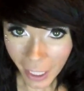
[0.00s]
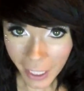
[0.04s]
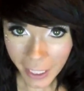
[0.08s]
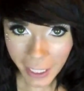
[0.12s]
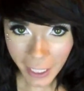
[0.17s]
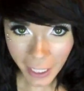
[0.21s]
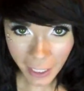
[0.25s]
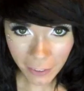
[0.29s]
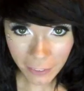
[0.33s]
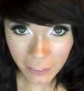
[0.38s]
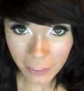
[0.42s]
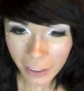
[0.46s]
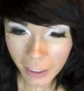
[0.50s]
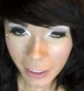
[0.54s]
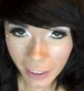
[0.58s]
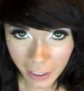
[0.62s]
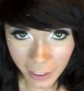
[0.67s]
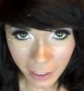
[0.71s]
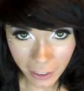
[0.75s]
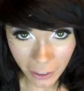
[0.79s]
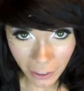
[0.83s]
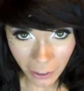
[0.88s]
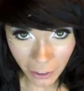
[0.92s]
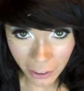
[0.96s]
I can't really
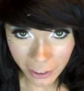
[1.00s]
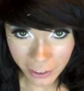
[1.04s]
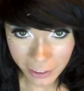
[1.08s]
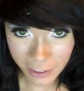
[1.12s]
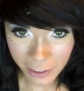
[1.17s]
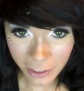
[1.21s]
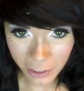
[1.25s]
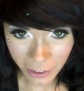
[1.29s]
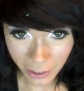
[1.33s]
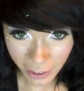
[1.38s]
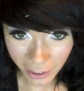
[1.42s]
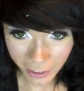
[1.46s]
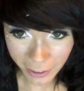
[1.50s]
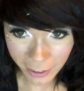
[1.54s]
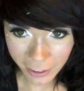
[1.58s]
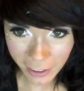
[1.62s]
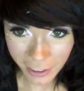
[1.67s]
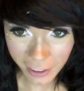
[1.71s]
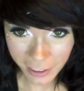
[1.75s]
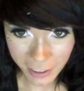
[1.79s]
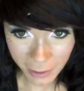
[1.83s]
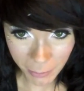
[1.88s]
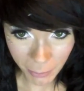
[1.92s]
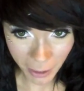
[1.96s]
get it on too good
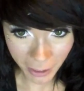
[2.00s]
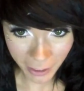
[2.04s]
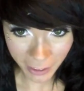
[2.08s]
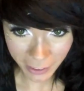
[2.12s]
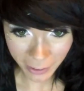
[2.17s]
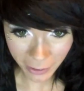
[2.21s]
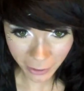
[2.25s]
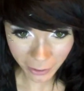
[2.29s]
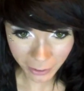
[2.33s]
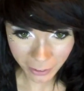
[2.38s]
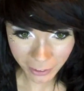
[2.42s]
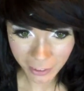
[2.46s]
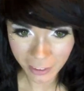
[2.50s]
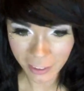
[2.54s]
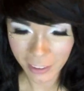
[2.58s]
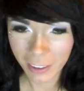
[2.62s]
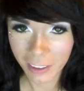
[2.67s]
because of my little